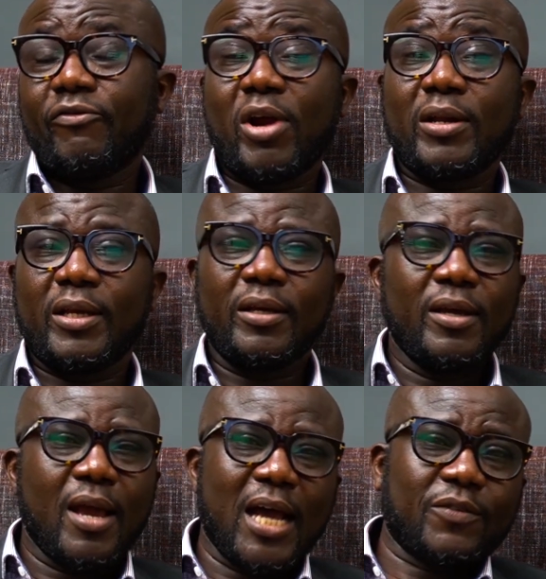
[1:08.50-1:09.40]
Frankly,
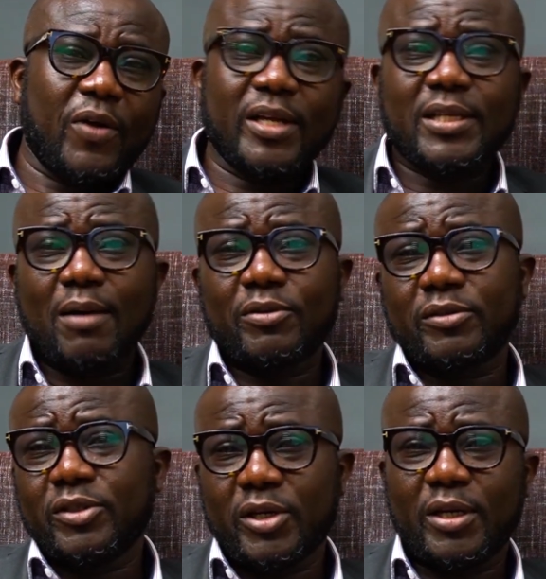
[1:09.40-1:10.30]
as far as I'm
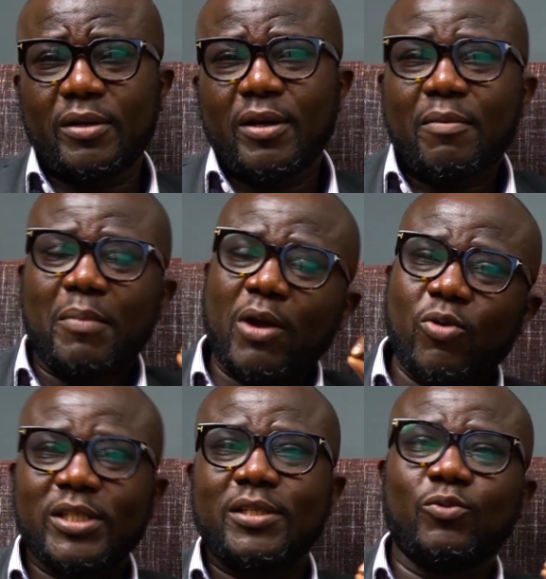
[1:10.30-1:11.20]
concerned, my
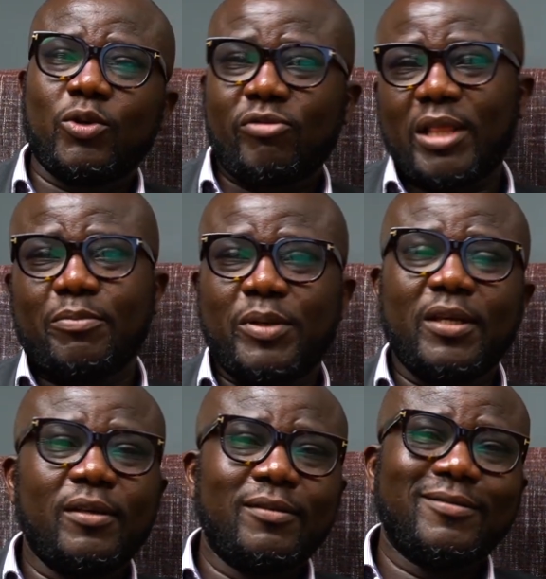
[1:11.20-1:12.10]
question would rather be,
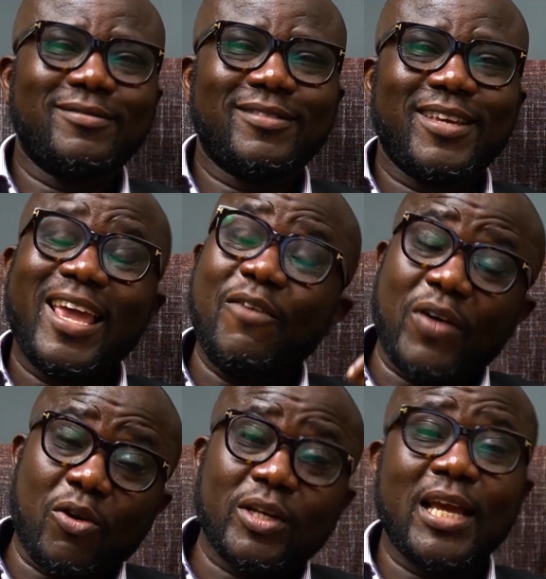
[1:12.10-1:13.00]
if
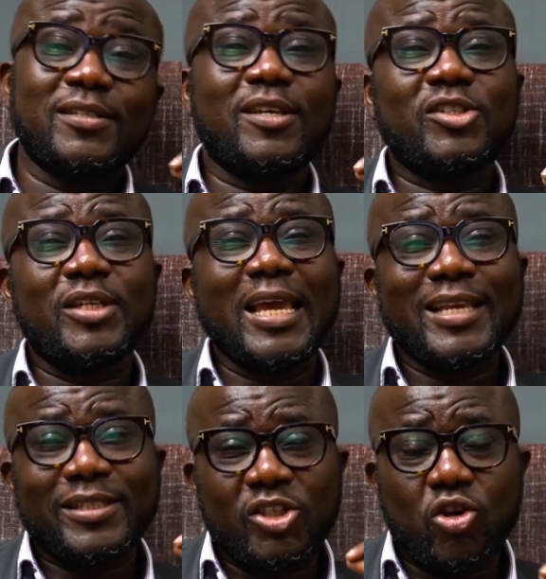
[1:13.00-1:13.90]
an organization
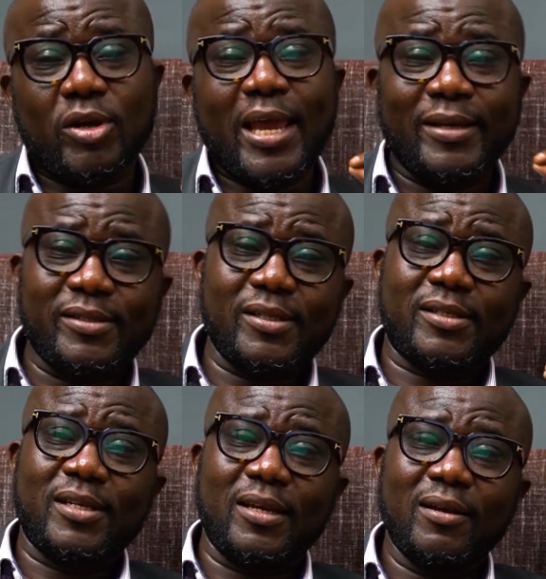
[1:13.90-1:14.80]
is not
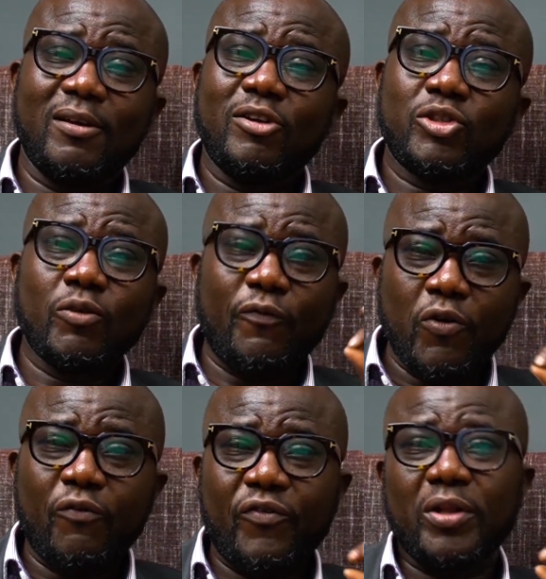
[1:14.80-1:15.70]
existing to
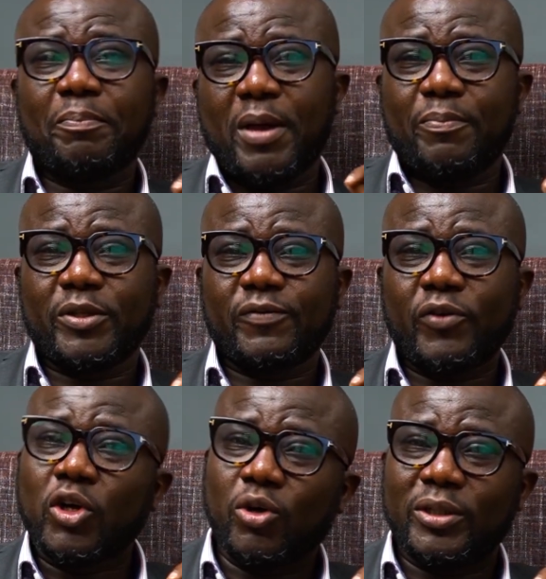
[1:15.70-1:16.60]
fulfill purpose
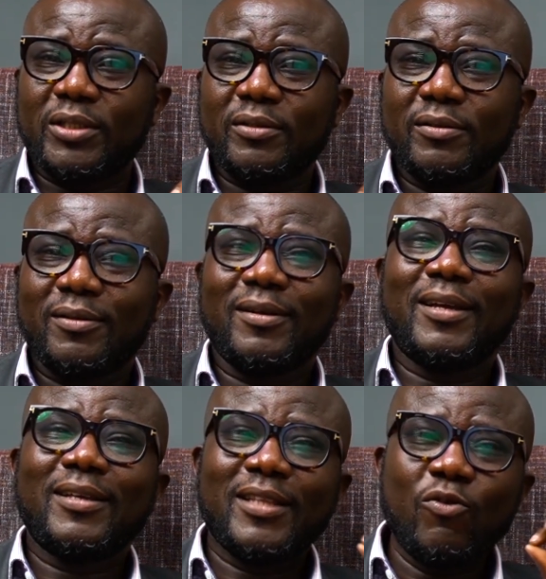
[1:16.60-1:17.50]
for good,
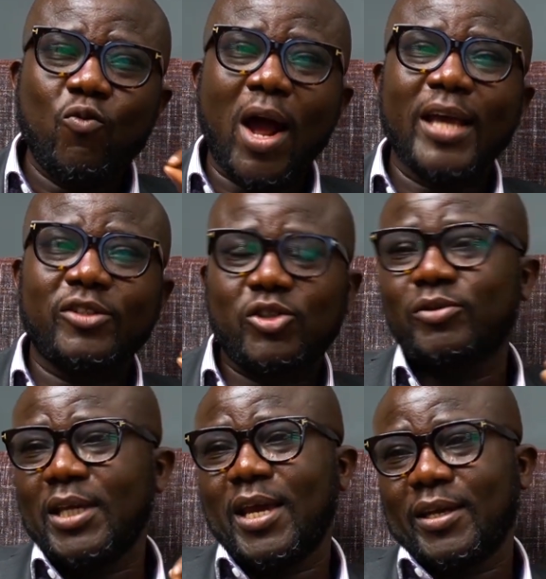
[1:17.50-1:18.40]
then why
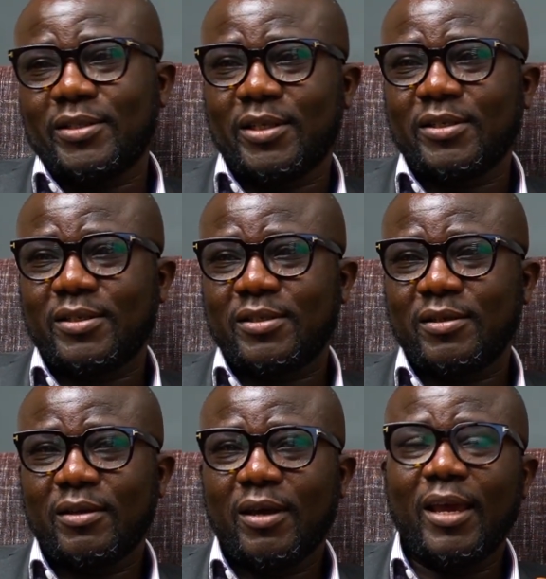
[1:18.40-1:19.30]
should they exist
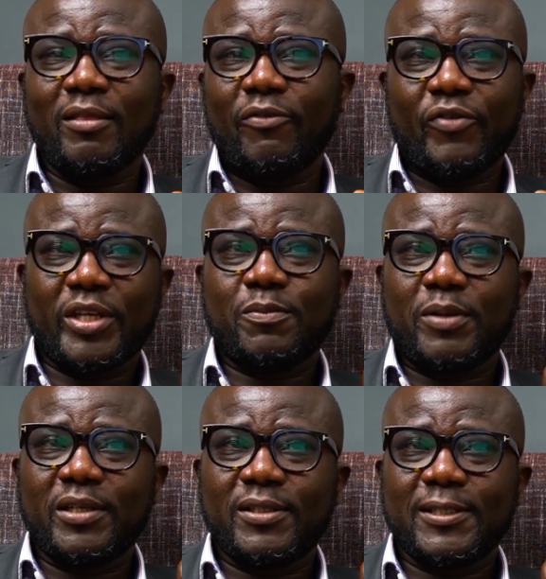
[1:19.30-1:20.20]
in the first place?